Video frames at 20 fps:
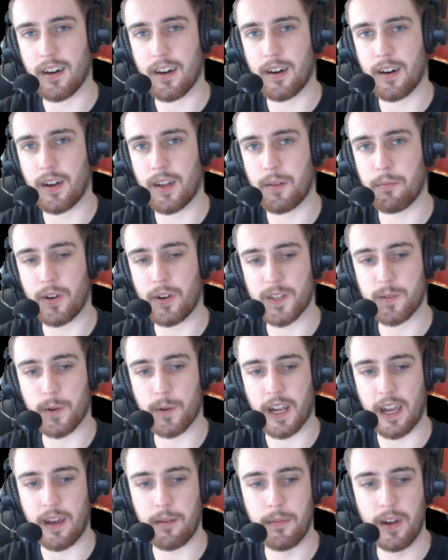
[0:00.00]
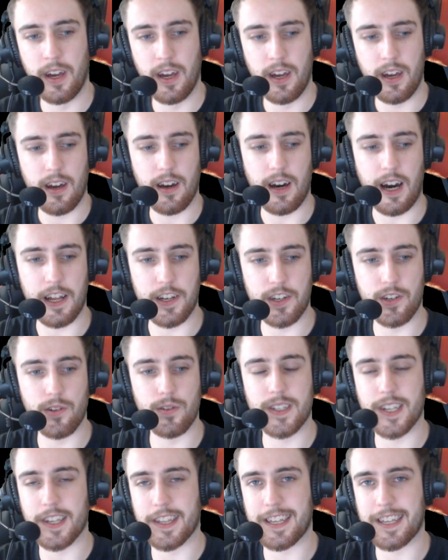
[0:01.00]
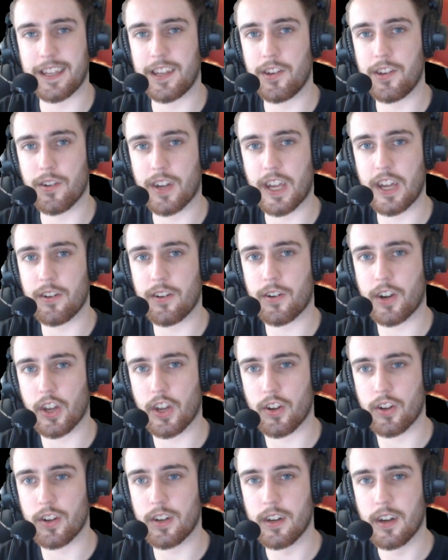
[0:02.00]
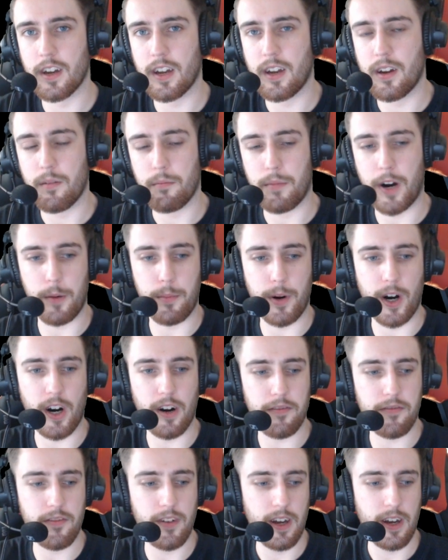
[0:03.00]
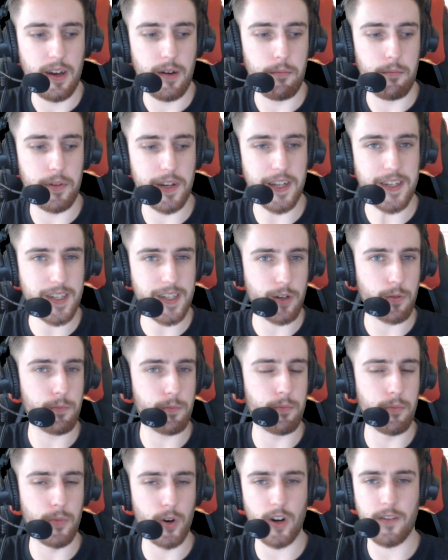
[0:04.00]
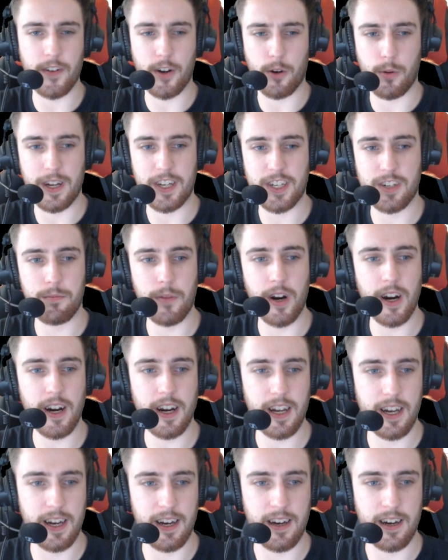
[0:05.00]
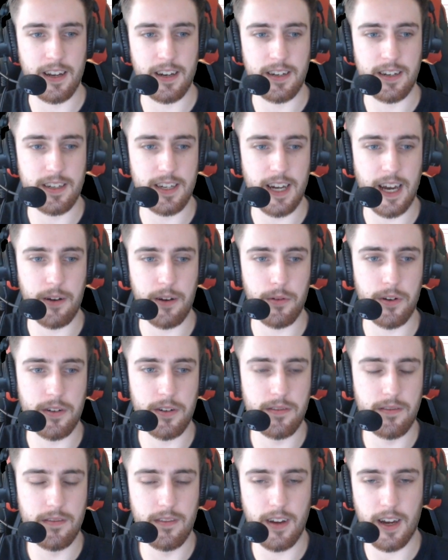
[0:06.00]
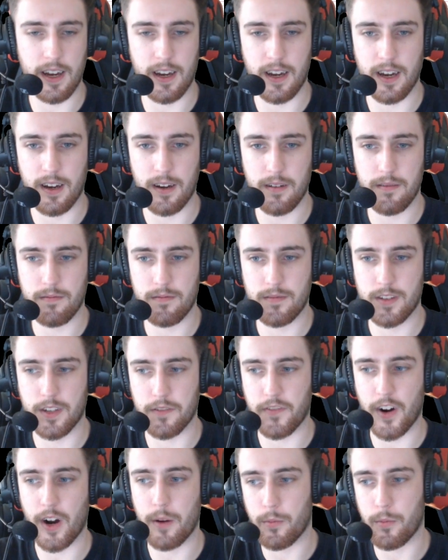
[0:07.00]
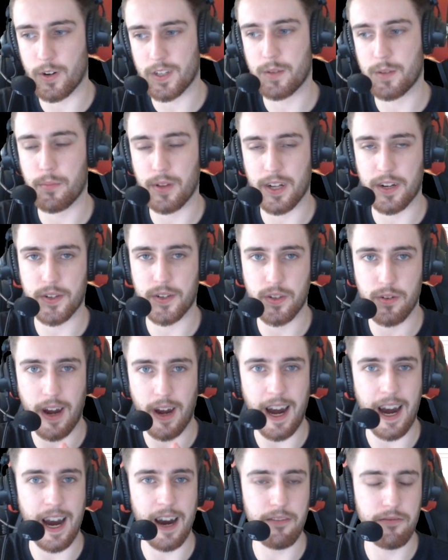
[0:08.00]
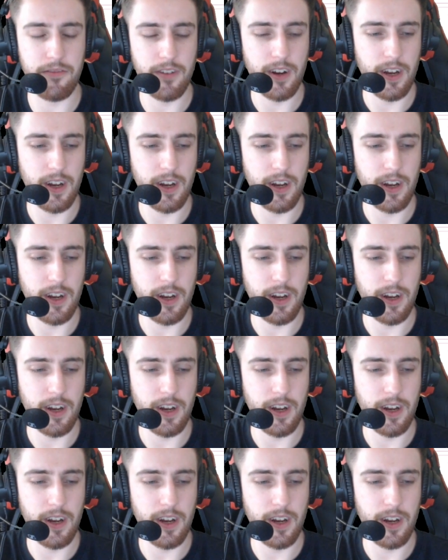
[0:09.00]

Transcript: in points per game. I do still think that Yukio could pop off, but he's more of a question mark, and I would defer more to players who have